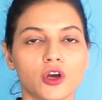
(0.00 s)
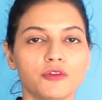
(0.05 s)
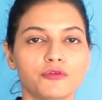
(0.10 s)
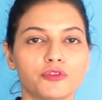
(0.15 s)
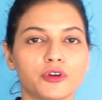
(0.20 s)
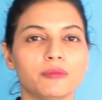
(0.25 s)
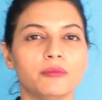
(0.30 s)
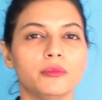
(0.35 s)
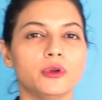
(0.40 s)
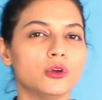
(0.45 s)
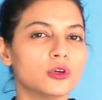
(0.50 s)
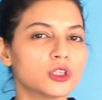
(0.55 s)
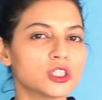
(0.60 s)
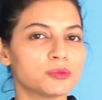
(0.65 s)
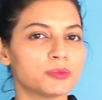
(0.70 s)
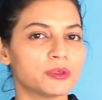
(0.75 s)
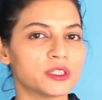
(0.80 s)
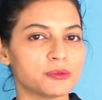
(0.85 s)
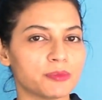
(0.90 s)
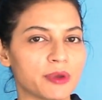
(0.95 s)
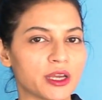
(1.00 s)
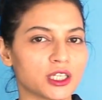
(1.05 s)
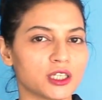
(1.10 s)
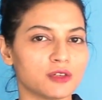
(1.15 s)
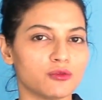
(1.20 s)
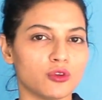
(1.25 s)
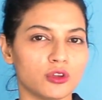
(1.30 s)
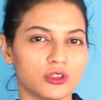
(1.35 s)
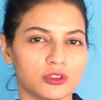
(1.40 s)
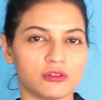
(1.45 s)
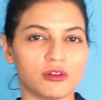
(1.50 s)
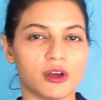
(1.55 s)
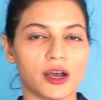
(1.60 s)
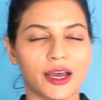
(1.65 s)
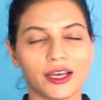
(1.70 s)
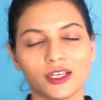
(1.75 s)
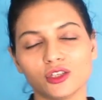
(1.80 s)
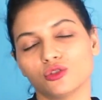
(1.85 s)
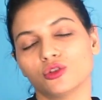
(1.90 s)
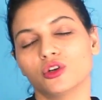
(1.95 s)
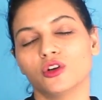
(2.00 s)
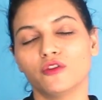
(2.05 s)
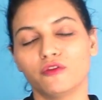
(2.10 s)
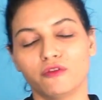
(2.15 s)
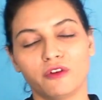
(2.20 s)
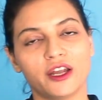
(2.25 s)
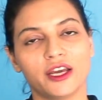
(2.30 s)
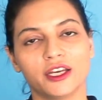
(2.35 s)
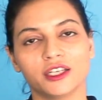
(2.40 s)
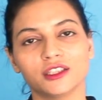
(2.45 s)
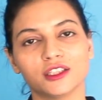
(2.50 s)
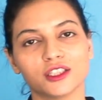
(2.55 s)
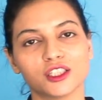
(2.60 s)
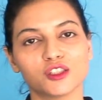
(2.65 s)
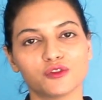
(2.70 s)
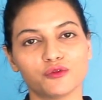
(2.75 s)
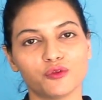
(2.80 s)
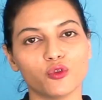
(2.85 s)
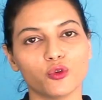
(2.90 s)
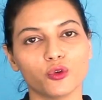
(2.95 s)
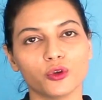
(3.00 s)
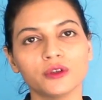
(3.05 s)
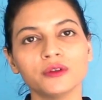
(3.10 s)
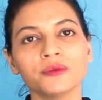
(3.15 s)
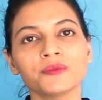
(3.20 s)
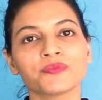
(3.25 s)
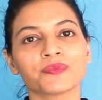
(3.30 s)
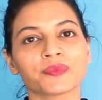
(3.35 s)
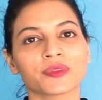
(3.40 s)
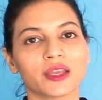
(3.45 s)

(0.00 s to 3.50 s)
And from looks perspective also, I sort of like this phone,